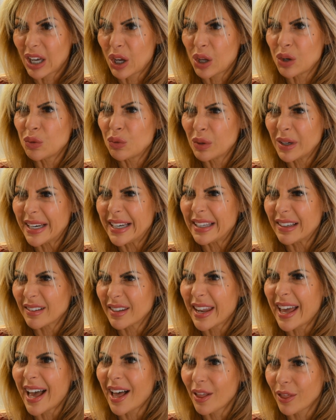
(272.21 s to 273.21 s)
And really
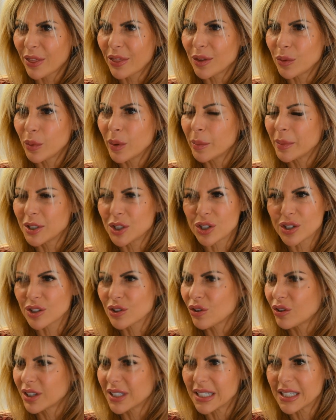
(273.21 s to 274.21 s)
unhealthy women just
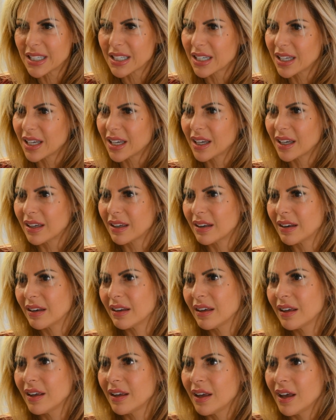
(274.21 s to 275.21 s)
not eating
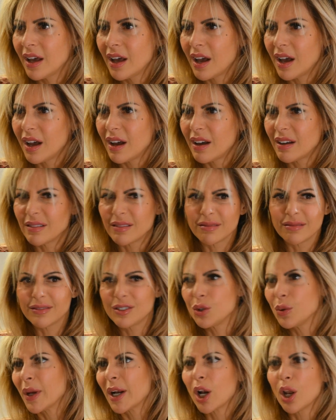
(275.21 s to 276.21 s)

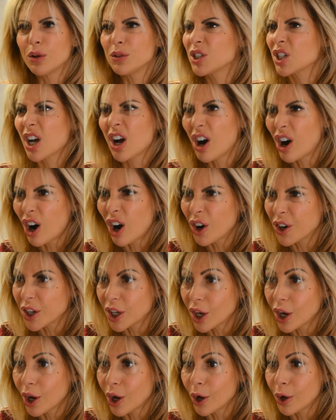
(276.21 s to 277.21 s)
and doing loads of
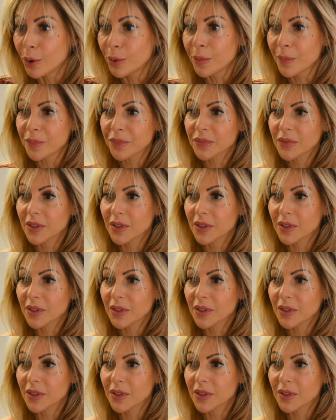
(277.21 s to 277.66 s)
cardio,